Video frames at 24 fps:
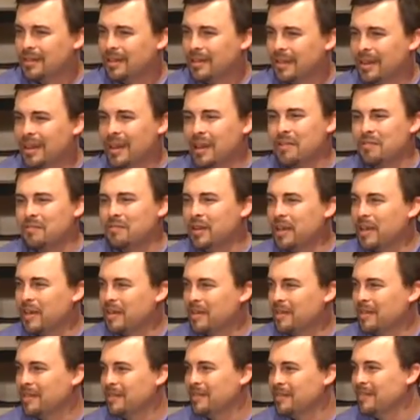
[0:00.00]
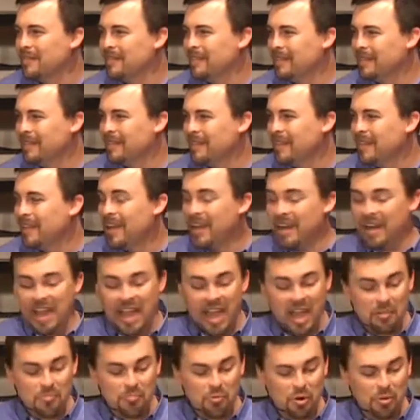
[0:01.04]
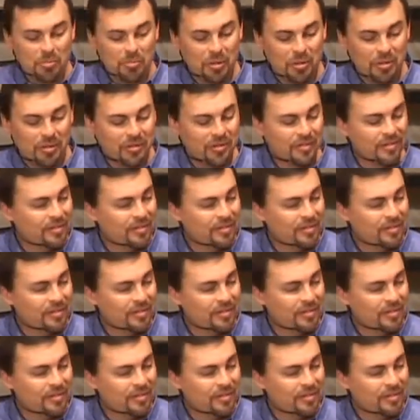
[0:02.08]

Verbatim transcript: and lovely and admirable.